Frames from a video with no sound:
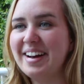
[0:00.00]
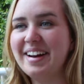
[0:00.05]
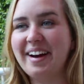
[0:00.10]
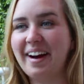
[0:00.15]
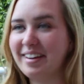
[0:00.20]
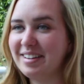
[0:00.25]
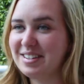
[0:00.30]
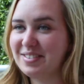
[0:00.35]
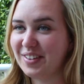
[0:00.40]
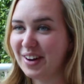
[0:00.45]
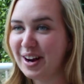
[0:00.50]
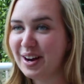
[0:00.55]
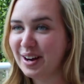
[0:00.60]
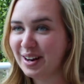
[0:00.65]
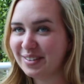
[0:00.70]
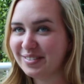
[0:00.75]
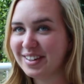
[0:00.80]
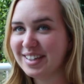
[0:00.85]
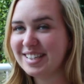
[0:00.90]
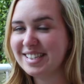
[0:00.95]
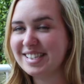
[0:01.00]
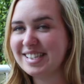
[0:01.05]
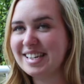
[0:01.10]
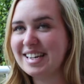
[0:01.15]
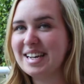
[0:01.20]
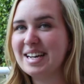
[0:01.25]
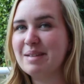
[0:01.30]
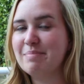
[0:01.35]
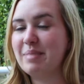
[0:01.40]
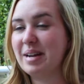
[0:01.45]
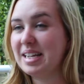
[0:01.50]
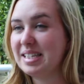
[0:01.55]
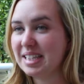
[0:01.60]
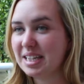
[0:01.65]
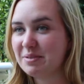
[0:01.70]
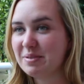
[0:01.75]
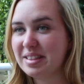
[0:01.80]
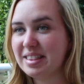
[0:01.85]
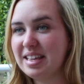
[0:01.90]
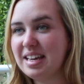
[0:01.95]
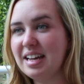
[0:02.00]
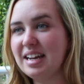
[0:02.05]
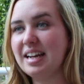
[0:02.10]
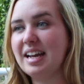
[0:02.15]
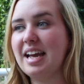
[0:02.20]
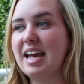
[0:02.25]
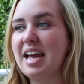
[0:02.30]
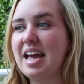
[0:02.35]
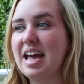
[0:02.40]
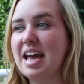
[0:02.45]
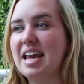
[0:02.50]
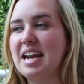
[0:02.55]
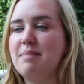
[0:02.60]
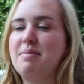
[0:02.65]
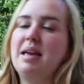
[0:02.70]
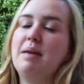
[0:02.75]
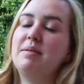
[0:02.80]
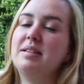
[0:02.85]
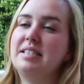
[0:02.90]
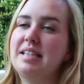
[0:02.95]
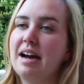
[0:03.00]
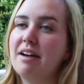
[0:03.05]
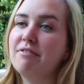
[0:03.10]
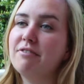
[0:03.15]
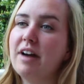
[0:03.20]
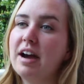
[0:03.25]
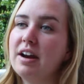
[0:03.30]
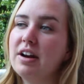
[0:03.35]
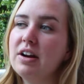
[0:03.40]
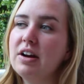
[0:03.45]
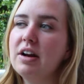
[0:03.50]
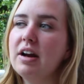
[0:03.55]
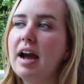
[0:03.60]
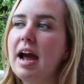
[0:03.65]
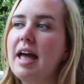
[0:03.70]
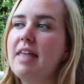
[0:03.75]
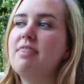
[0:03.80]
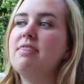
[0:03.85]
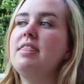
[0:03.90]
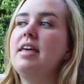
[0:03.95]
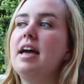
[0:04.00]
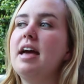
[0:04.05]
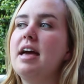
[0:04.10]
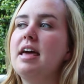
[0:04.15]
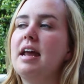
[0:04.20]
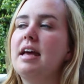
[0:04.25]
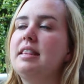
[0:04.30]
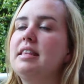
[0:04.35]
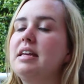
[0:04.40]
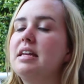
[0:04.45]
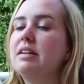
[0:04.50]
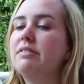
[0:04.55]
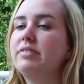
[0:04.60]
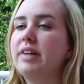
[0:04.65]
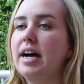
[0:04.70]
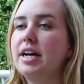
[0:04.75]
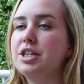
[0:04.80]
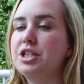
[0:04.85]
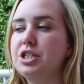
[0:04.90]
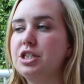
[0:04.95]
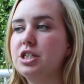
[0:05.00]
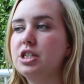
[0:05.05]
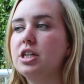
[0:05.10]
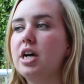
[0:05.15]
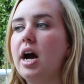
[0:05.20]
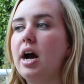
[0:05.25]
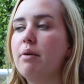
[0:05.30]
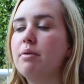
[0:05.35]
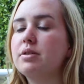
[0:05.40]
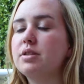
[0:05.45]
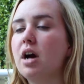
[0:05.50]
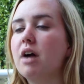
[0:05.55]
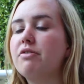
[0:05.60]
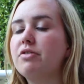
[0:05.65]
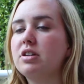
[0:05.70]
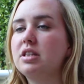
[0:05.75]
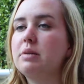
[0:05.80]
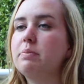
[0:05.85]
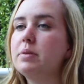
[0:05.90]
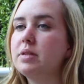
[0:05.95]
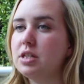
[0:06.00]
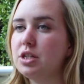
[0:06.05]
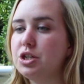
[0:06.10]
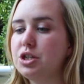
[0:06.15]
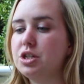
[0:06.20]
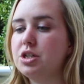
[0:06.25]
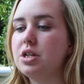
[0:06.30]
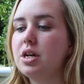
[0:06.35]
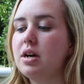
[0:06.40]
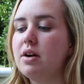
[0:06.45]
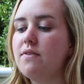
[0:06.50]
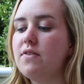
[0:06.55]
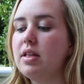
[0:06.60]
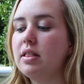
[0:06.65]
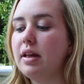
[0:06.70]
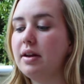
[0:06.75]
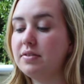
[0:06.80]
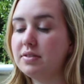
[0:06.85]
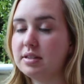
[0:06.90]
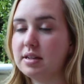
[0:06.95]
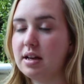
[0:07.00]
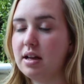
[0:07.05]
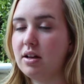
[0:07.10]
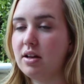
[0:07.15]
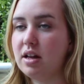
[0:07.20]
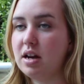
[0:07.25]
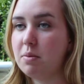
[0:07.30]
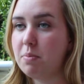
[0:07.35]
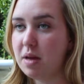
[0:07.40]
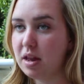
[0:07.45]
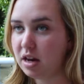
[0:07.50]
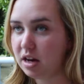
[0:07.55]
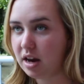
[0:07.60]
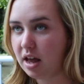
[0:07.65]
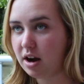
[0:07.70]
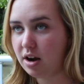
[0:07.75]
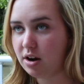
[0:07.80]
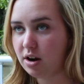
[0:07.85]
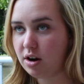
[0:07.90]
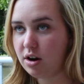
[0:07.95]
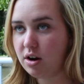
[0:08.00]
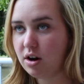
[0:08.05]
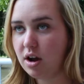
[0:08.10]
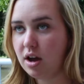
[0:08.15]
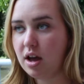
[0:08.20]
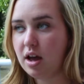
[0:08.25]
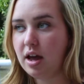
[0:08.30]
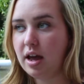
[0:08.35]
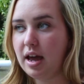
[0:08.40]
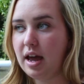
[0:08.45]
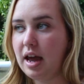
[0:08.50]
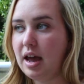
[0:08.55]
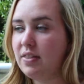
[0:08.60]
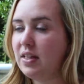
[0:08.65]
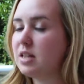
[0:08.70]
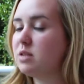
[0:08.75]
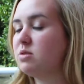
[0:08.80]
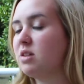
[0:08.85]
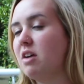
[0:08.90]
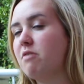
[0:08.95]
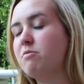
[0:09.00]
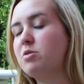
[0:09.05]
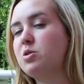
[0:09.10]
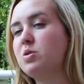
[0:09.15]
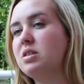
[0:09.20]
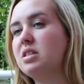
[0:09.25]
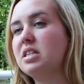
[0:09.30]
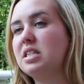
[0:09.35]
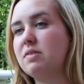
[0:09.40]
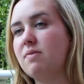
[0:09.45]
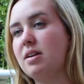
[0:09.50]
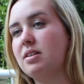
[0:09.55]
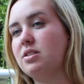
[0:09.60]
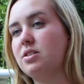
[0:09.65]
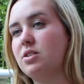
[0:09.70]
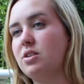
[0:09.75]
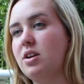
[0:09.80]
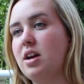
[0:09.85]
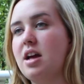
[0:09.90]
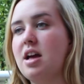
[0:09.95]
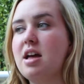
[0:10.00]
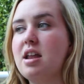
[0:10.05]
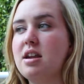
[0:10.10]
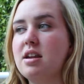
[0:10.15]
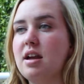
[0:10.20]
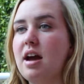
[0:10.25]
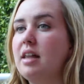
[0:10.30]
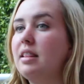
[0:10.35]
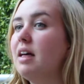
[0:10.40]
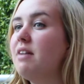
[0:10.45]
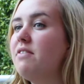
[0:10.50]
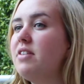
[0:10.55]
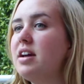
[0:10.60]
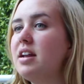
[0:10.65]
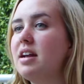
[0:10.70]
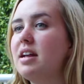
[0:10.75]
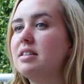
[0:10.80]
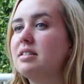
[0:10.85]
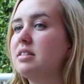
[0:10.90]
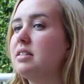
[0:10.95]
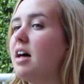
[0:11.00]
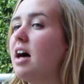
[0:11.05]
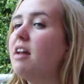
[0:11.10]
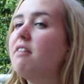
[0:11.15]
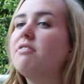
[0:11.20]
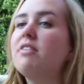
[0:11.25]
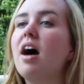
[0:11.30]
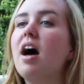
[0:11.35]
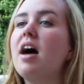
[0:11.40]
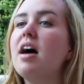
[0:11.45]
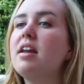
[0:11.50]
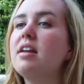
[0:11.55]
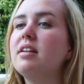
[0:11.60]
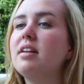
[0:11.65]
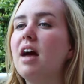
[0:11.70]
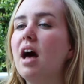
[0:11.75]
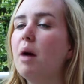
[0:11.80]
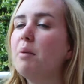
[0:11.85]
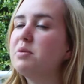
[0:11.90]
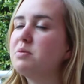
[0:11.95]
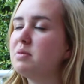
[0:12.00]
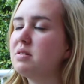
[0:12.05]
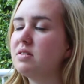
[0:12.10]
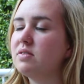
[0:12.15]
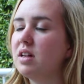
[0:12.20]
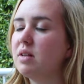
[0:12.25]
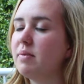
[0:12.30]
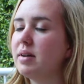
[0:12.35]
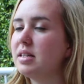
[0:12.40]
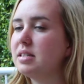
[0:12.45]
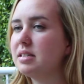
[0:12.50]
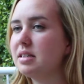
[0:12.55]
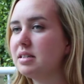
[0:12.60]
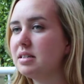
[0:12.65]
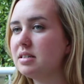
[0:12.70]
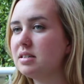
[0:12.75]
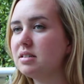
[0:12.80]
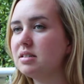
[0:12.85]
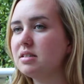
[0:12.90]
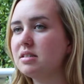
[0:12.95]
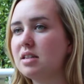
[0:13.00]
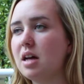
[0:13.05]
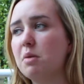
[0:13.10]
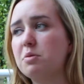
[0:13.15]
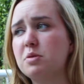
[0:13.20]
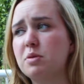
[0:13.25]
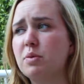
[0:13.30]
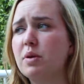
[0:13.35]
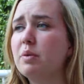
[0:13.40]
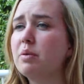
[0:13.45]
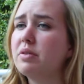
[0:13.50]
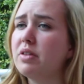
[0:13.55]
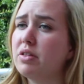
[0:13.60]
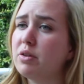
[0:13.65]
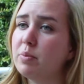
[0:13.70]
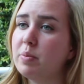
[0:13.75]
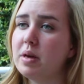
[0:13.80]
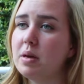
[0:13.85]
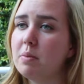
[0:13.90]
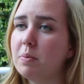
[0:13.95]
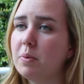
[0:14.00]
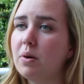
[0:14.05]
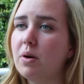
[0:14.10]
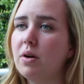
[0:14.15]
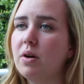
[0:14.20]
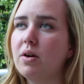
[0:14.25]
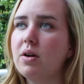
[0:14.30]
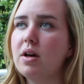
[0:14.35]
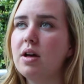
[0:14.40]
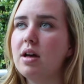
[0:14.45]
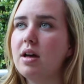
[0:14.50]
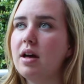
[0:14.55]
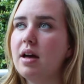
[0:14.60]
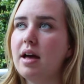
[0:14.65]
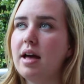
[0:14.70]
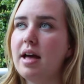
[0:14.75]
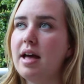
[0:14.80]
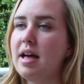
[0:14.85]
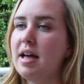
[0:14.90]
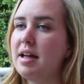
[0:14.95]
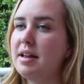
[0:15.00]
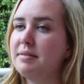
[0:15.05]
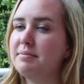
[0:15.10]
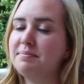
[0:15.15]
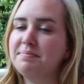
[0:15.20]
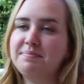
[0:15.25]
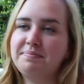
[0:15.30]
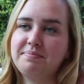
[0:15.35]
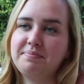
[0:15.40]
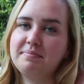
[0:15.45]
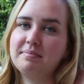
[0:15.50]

I was very nervous, but I stuck with it and I became a staff writer. And then at the end of last year I was offered the position of the lifestyle and opinion editor, and that's what I've been doing this semester, and I love it. It's a lot of fun, helps me develop my skills, helps me work with other people, and